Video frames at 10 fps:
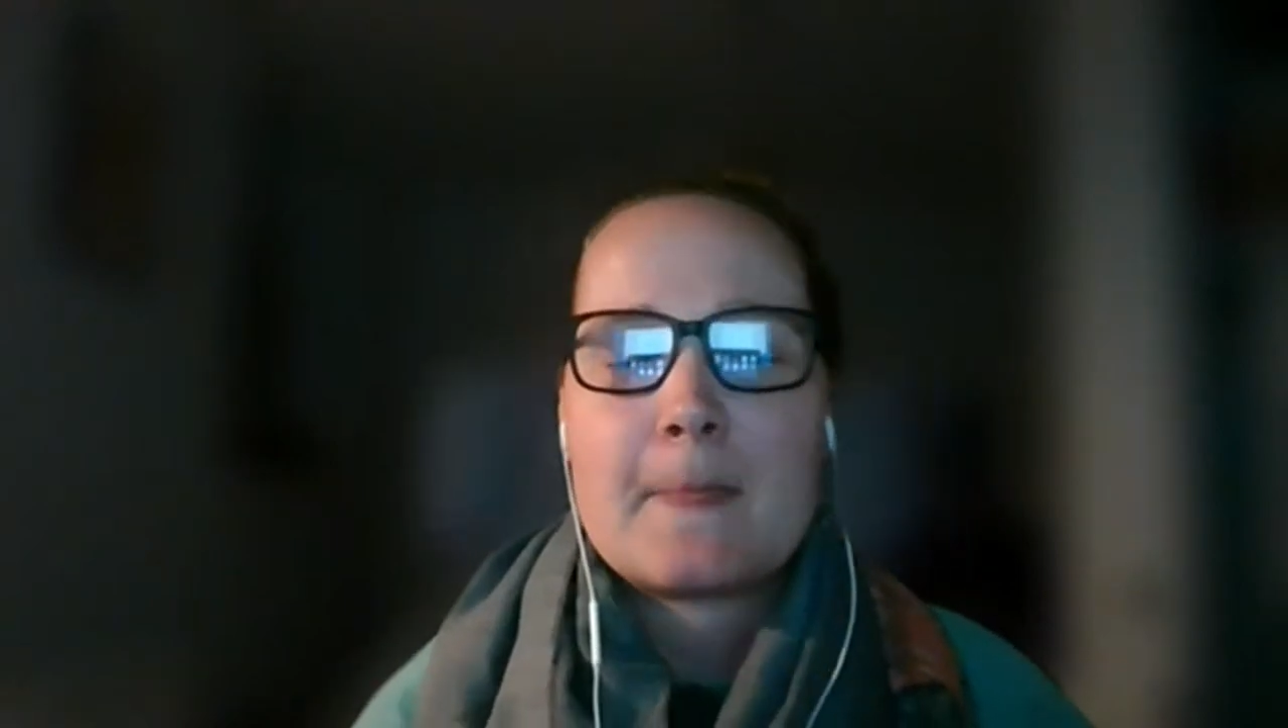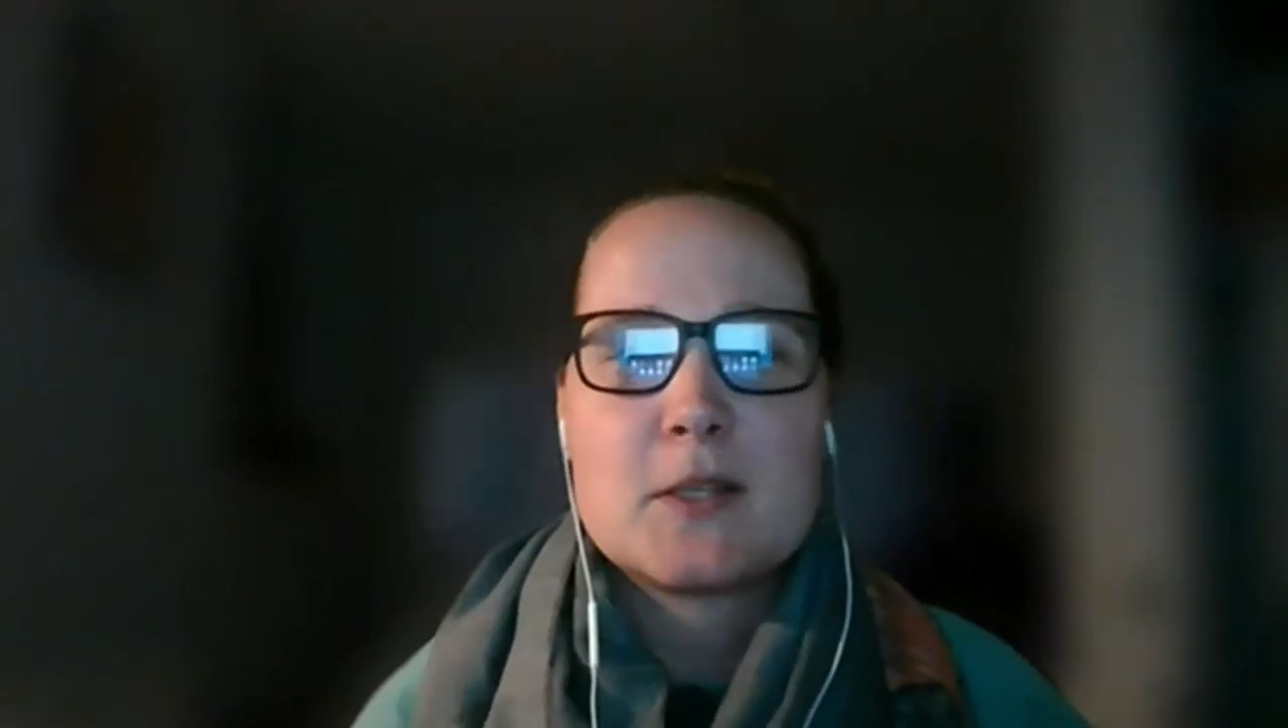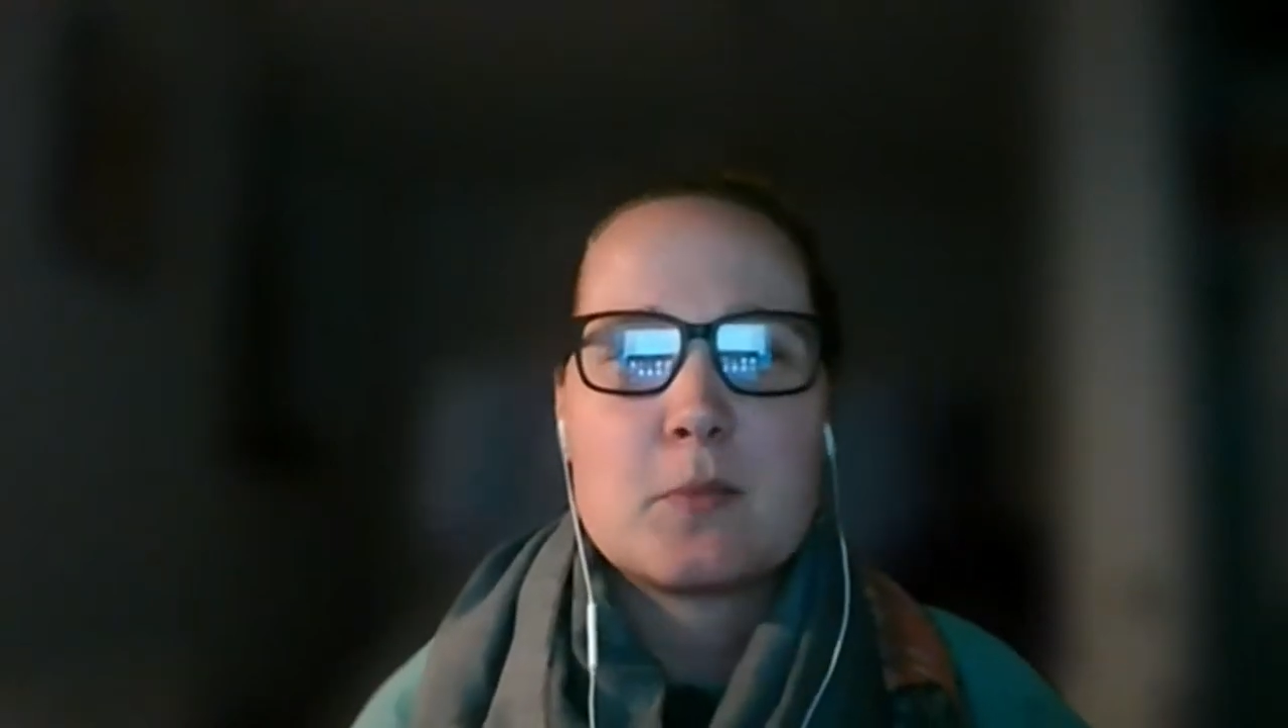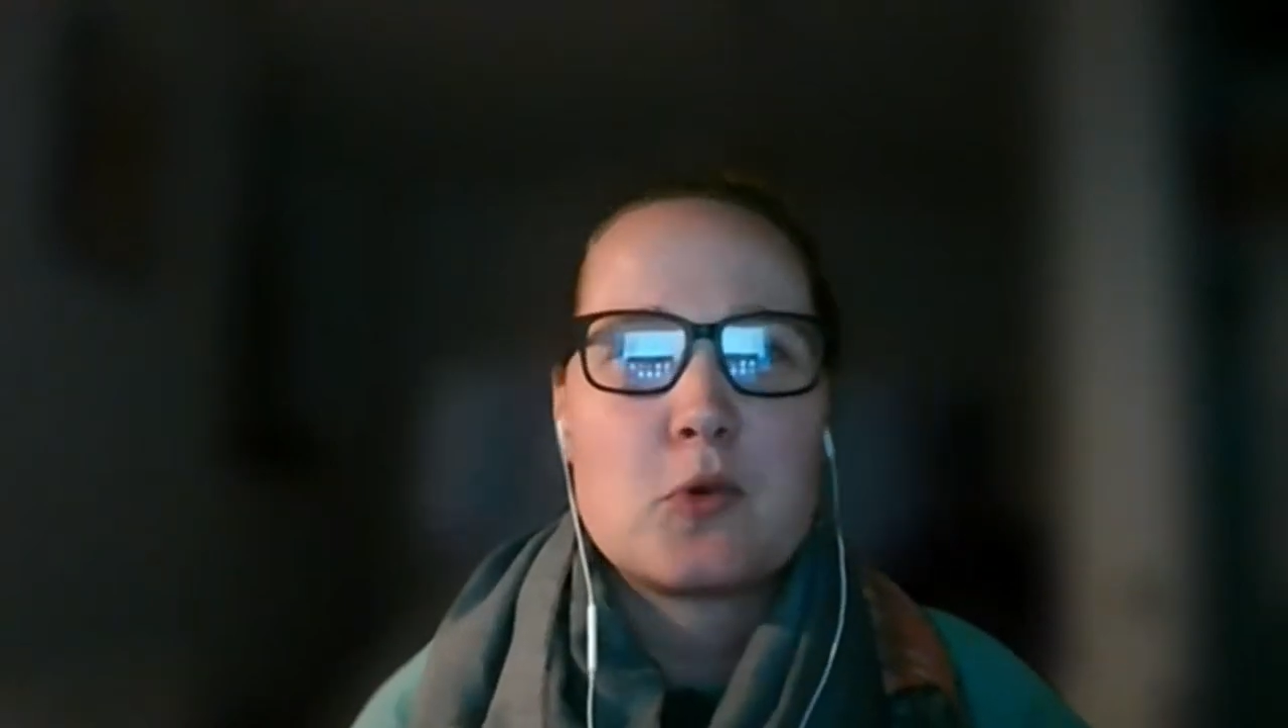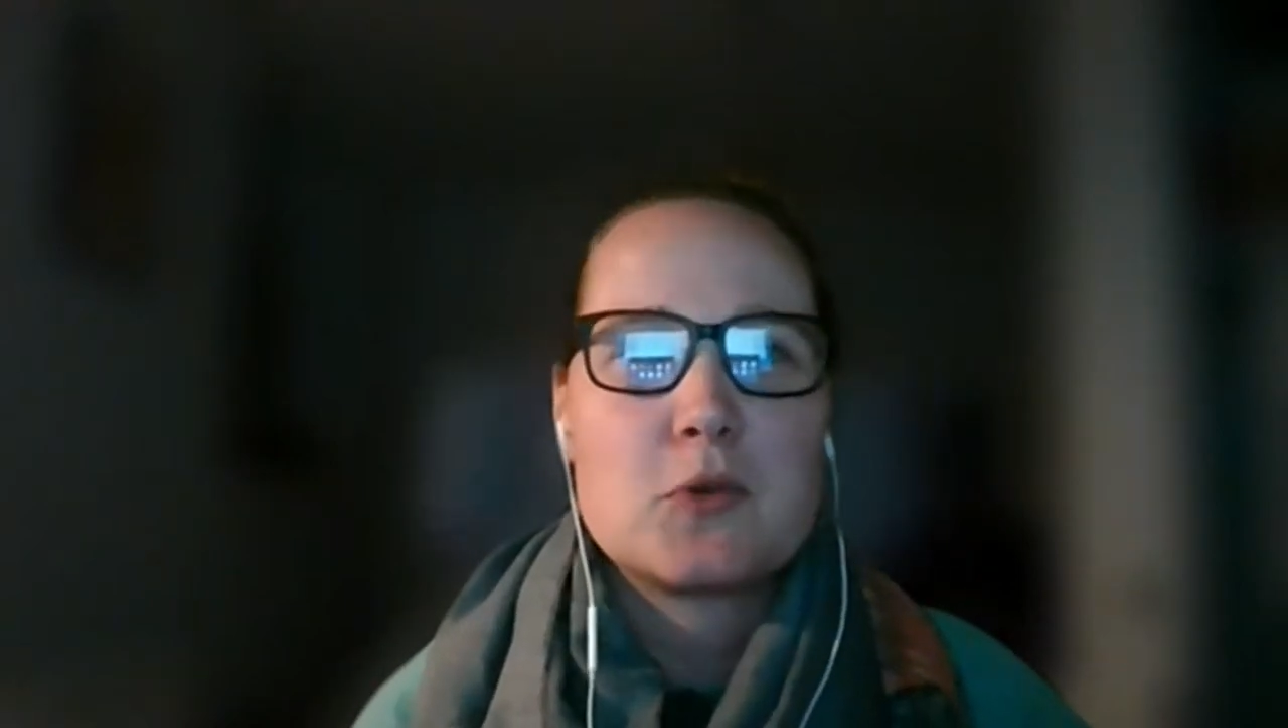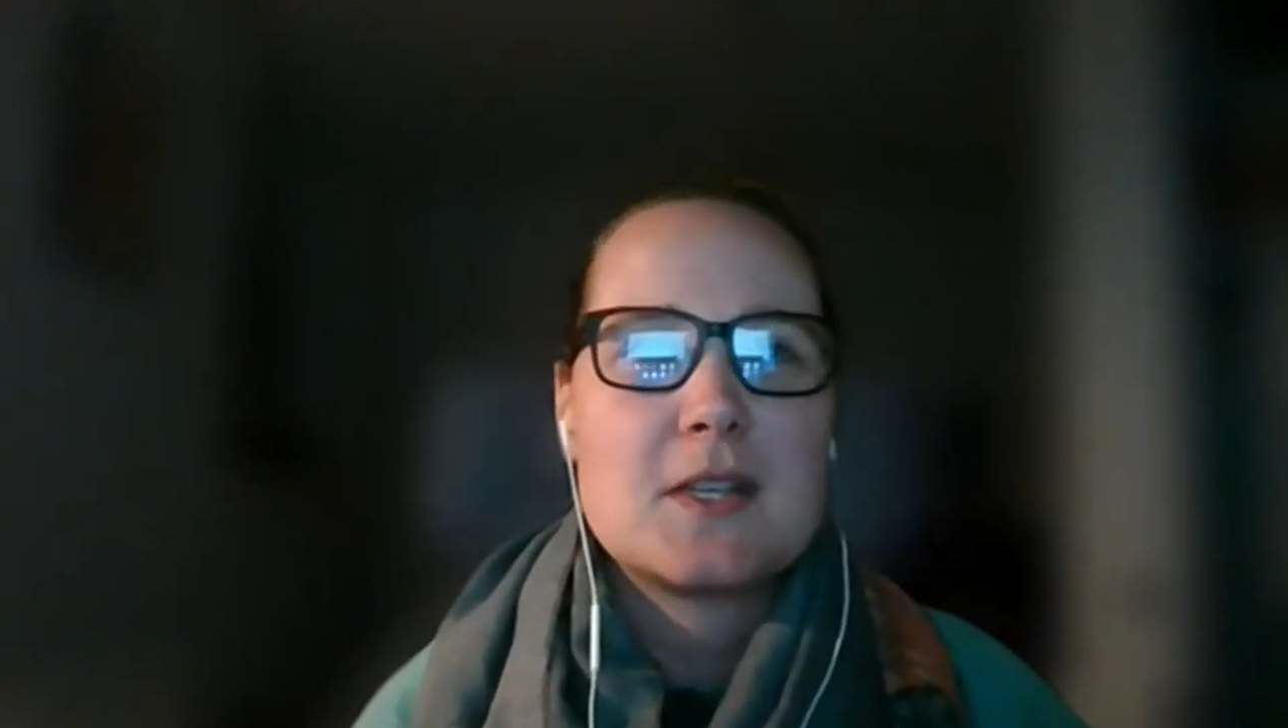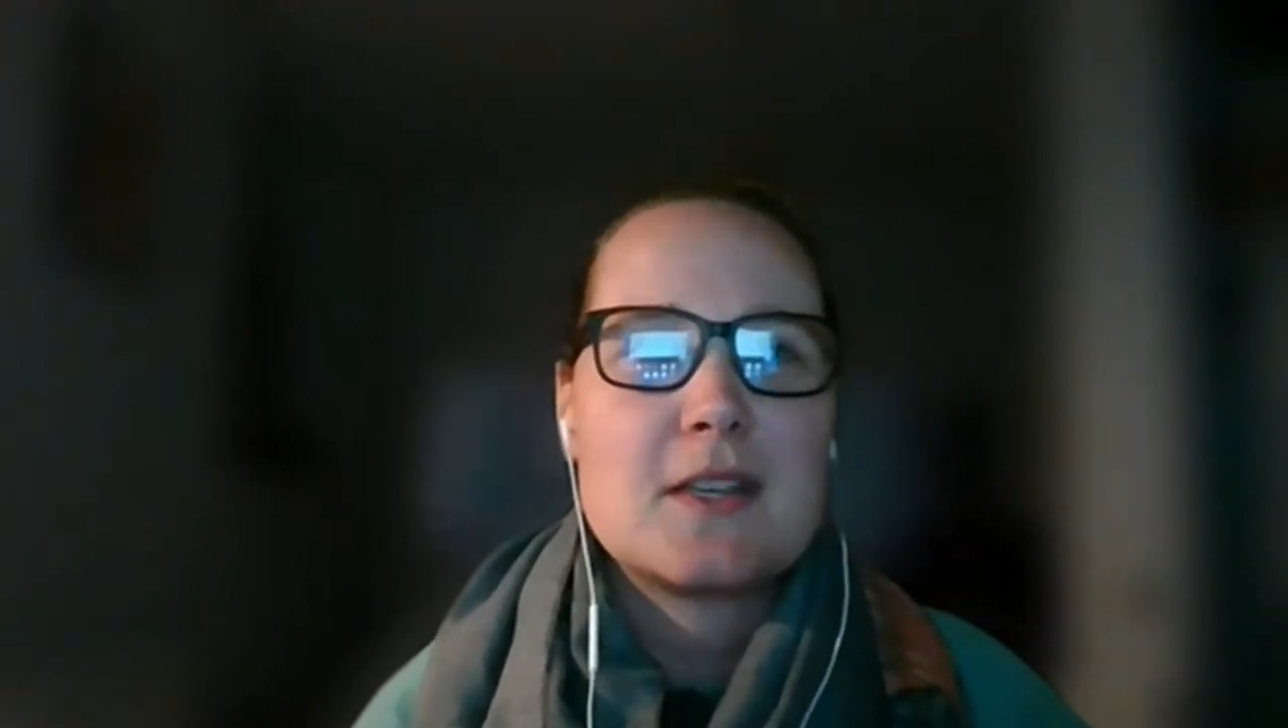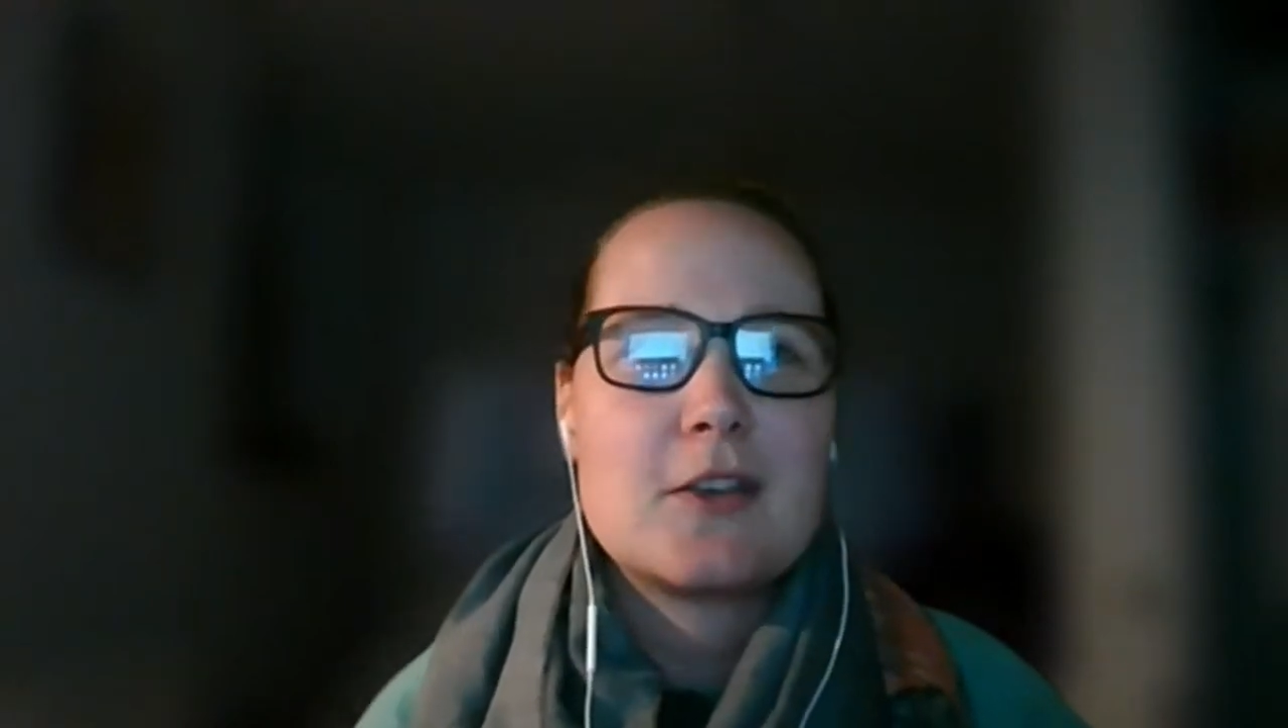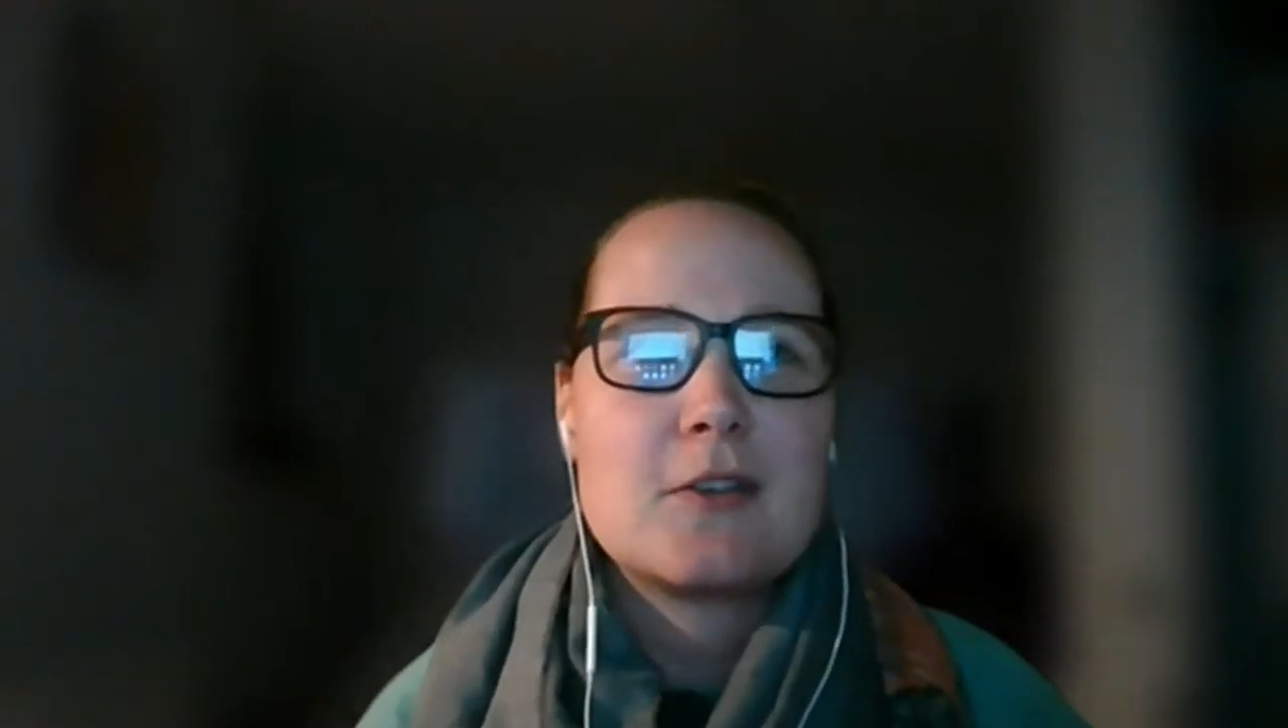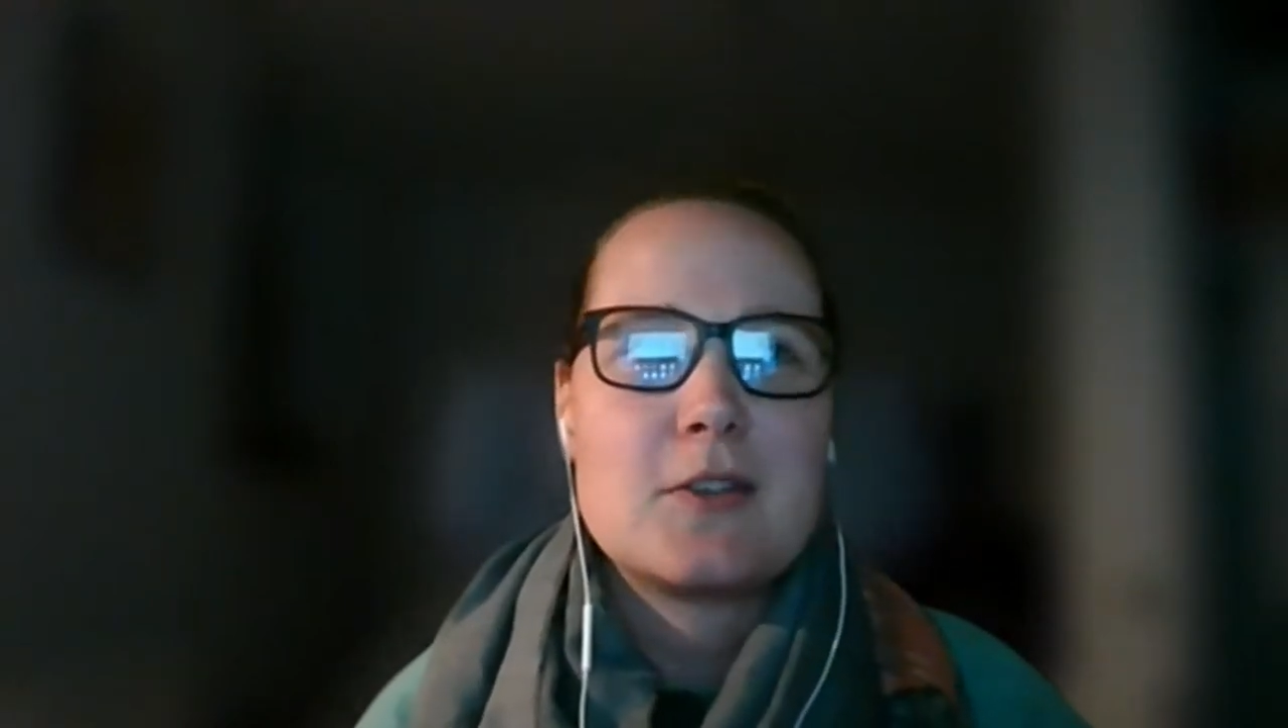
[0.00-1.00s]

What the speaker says: supporting you